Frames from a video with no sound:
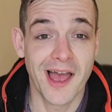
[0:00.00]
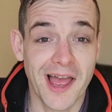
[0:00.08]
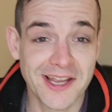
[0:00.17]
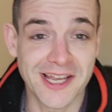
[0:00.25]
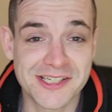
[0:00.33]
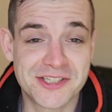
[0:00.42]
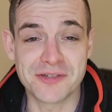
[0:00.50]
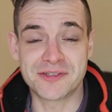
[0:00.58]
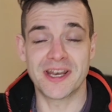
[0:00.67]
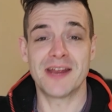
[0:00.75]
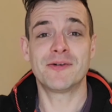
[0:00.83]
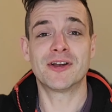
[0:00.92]
Hi guys, so
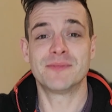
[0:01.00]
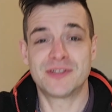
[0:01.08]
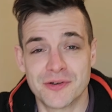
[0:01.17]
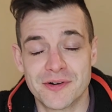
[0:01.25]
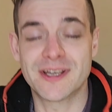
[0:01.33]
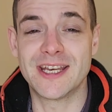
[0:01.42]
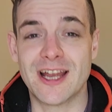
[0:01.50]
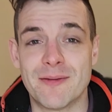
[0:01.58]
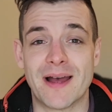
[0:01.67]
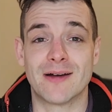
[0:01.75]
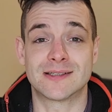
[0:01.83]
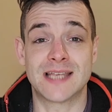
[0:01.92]
today we're going to be talking
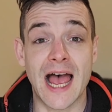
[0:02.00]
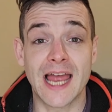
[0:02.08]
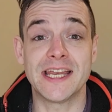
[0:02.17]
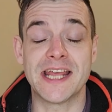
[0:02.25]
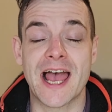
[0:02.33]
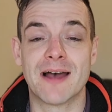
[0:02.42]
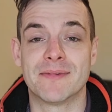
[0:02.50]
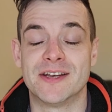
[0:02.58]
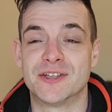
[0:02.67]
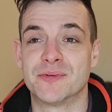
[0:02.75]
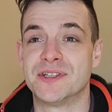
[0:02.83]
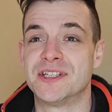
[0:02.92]
about Tiny
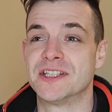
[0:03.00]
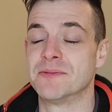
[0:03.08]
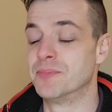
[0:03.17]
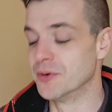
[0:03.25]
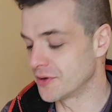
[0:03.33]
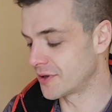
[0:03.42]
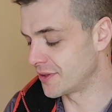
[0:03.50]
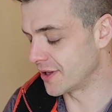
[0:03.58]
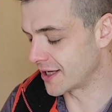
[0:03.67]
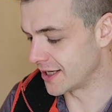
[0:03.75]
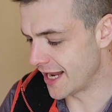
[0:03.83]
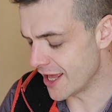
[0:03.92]
Habits, which is a book
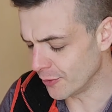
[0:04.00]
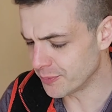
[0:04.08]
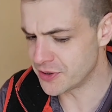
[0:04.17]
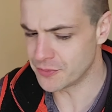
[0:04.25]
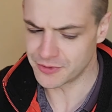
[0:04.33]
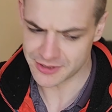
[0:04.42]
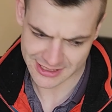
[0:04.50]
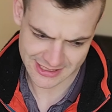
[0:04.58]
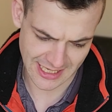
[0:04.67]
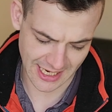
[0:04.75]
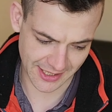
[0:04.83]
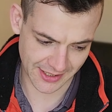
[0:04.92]
that can help you
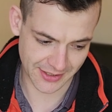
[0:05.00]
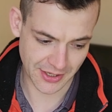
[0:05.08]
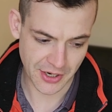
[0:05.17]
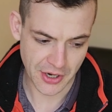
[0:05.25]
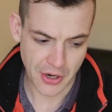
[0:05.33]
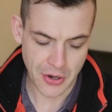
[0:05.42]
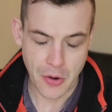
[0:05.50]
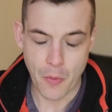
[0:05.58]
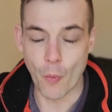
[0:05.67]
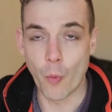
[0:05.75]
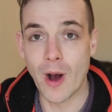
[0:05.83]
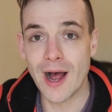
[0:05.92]
understand
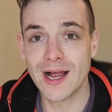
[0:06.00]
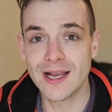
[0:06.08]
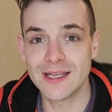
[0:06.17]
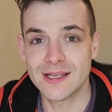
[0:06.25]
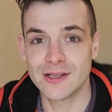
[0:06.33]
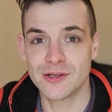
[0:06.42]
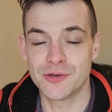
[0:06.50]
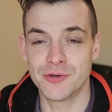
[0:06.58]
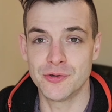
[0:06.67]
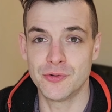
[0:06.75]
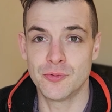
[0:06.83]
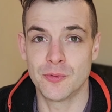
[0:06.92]
why
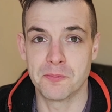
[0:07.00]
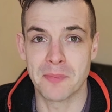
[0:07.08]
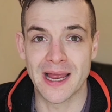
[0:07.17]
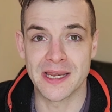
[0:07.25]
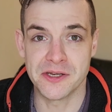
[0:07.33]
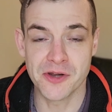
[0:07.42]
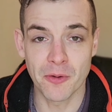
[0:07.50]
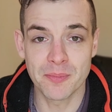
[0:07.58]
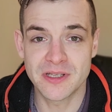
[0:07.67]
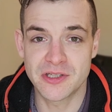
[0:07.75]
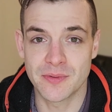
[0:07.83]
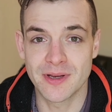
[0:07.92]
you might not
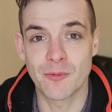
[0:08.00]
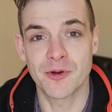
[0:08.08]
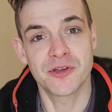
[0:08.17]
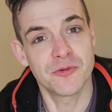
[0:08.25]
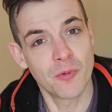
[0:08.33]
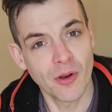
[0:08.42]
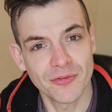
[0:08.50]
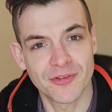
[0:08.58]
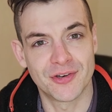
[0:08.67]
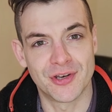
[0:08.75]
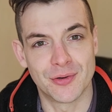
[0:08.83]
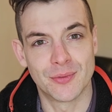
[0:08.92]
be doing what you want
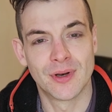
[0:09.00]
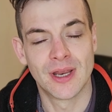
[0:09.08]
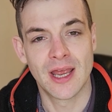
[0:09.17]
to do